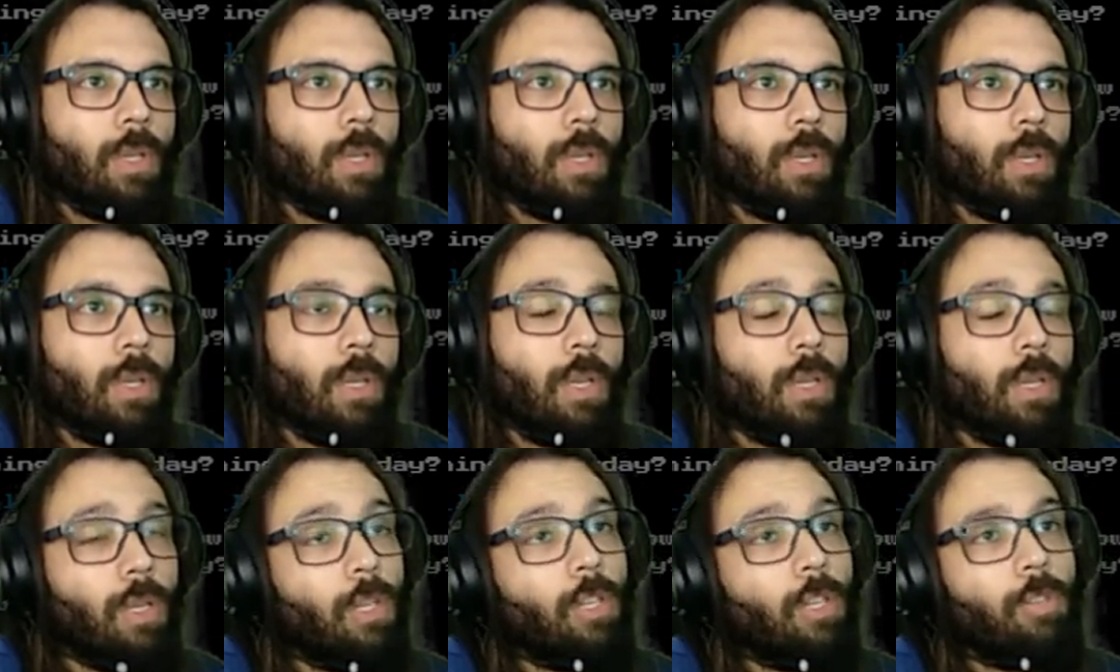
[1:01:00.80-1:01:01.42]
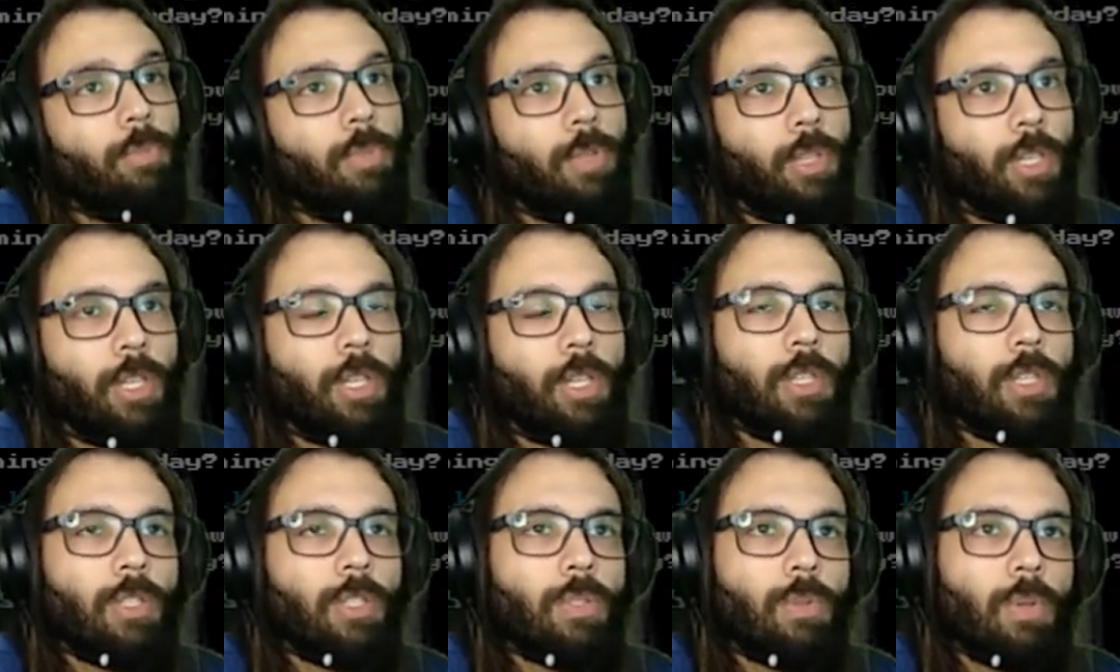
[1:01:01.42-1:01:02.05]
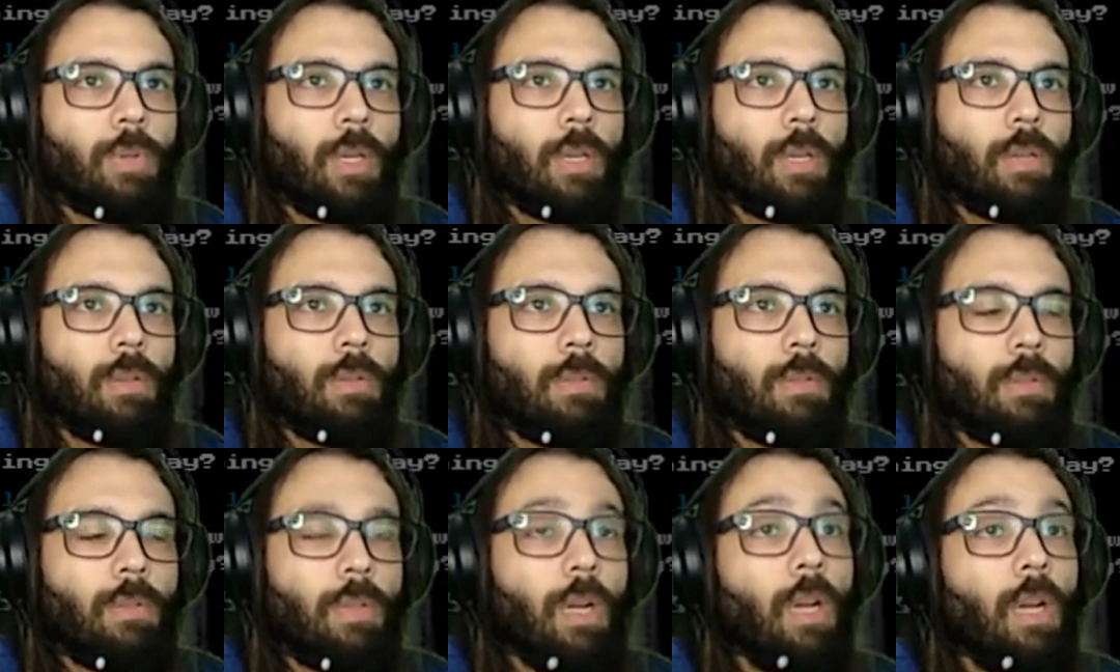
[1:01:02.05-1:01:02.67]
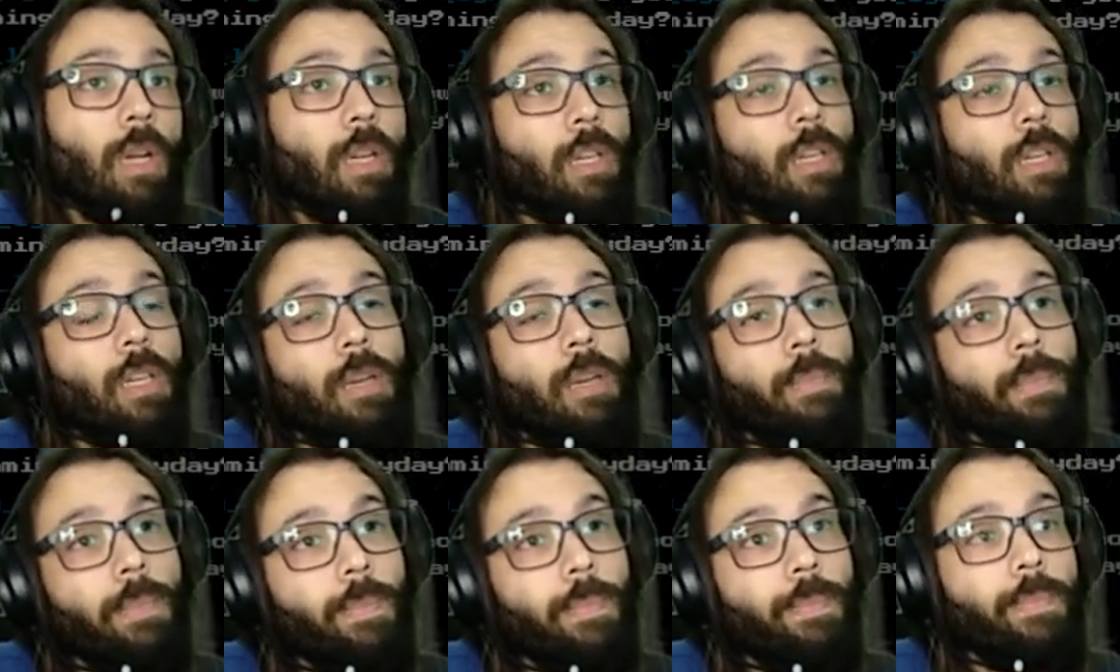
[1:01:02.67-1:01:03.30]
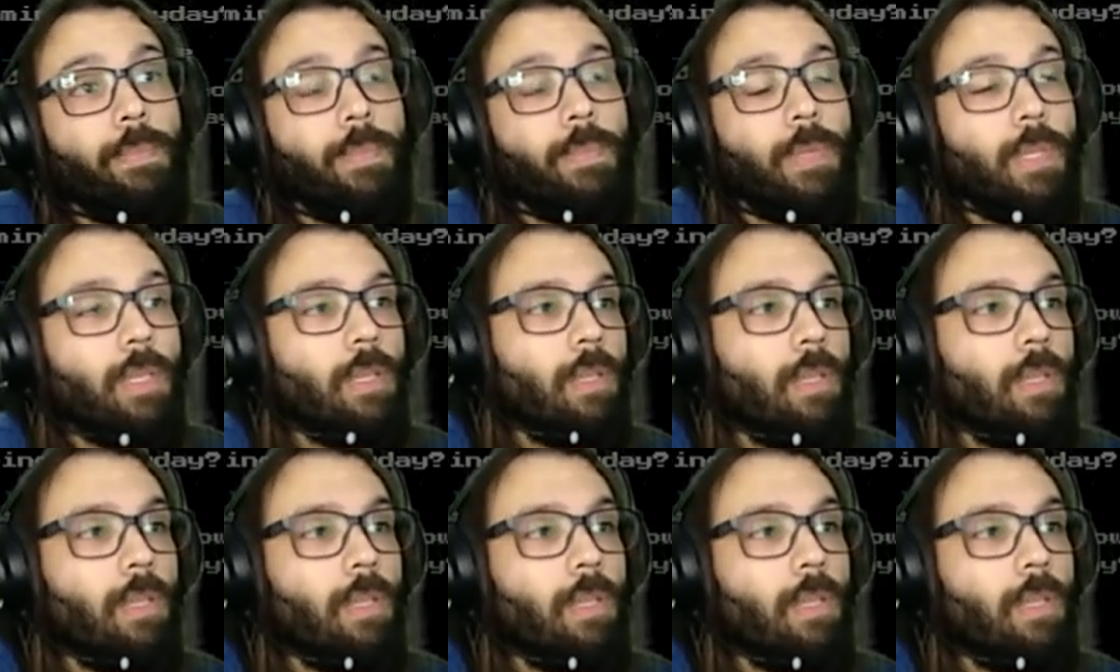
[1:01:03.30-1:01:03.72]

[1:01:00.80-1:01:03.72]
Uh, it could be her as well. Ah, oh, it can be